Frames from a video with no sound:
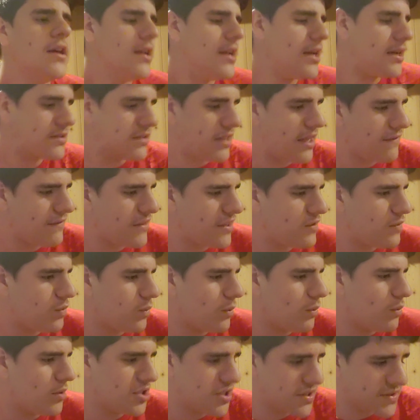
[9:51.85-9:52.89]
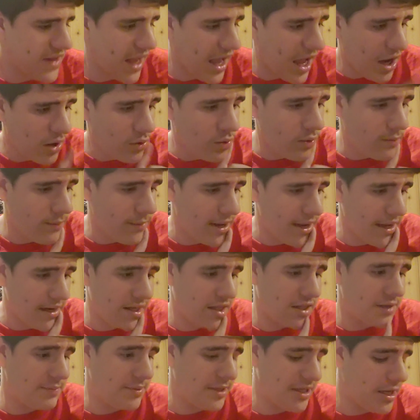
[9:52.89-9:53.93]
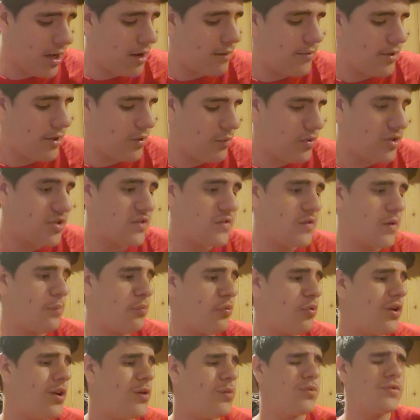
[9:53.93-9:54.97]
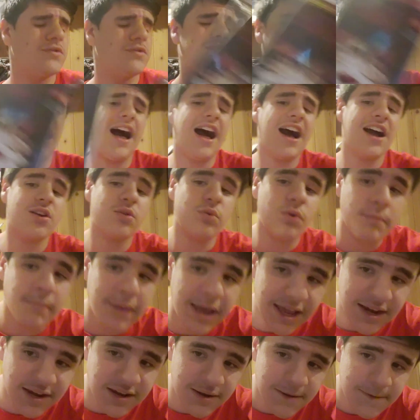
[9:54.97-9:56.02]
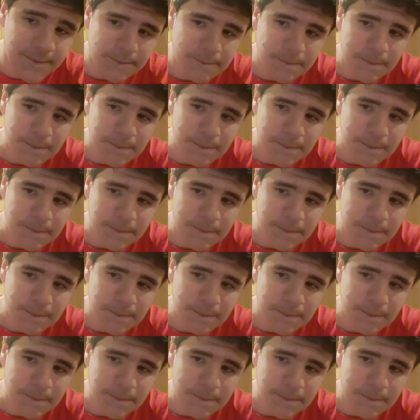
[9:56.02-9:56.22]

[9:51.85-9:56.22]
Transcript: Next, I have this one, which is Aquaman The Becoming, which is a prequel to Aquaman.